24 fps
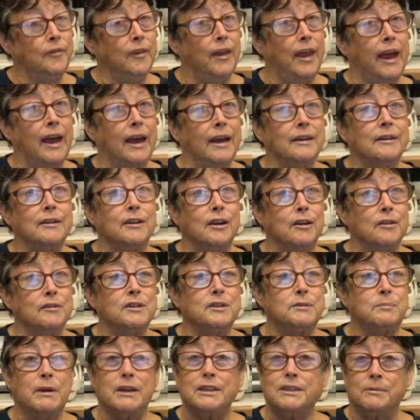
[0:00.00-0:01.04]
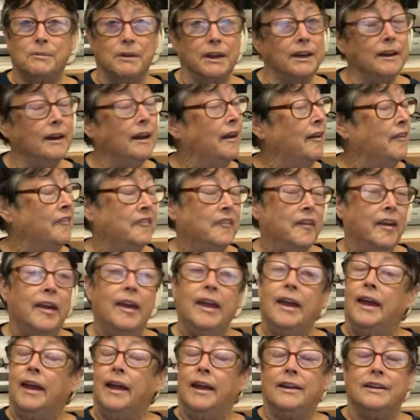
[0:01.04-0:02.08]
at Gulf Specimen
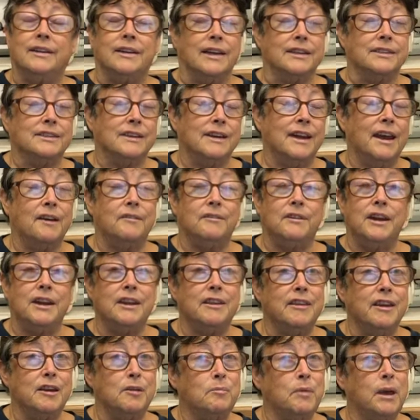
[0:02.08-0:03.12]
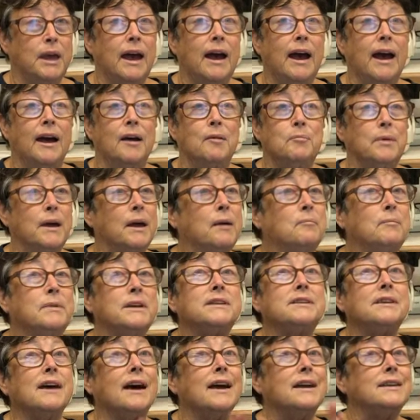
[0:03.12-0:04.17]
doesn't have anything behind, but
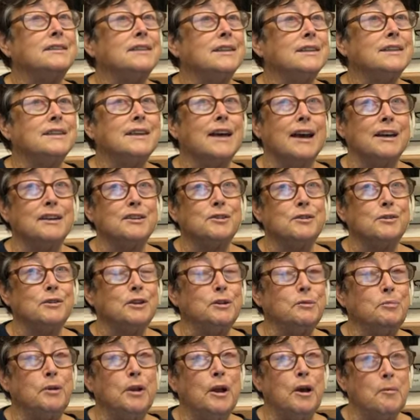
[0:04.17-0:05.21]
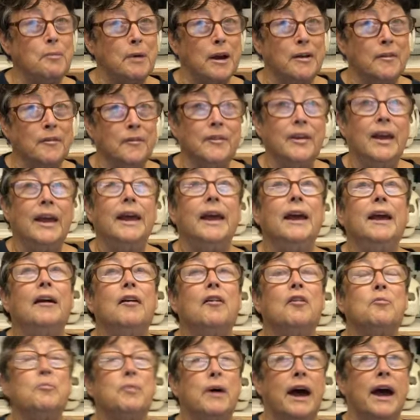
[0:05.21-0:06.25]
besides his high school diploma.
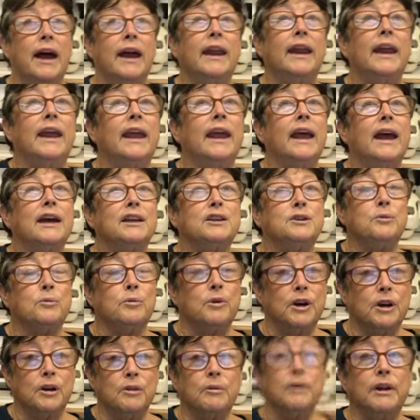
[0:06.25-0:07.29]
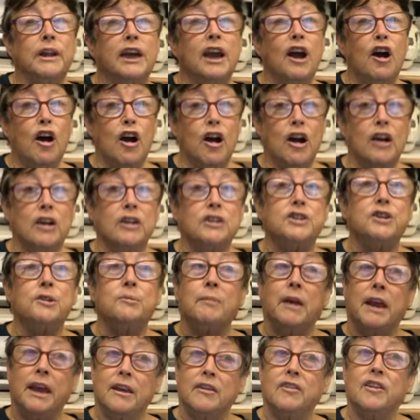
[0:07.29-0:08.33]
But he had to work really hard to
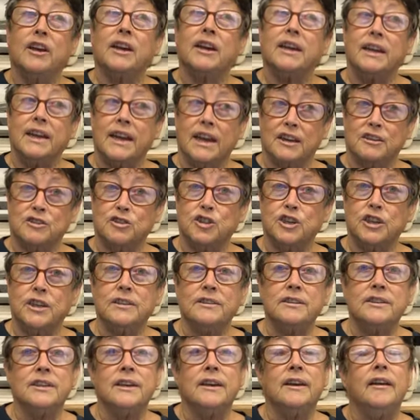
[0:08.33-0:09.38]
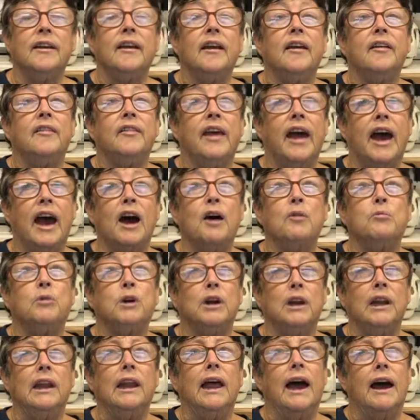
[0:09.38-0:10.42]
make the connections that
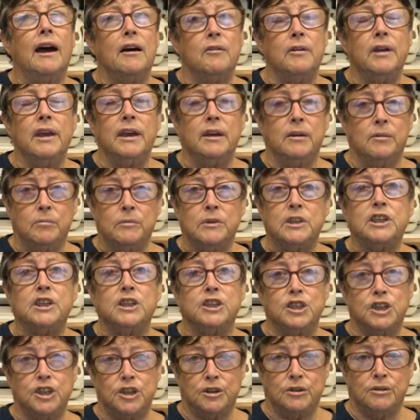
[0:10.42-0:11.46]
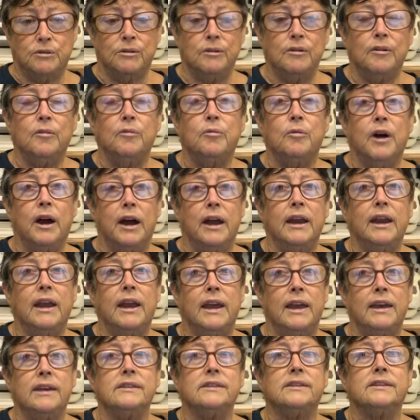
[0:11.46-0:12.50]
would allow him to do what
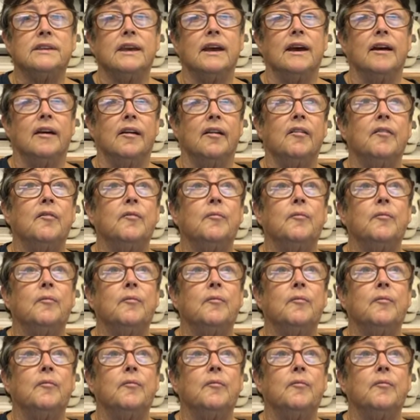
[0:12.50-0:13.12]
he's uh,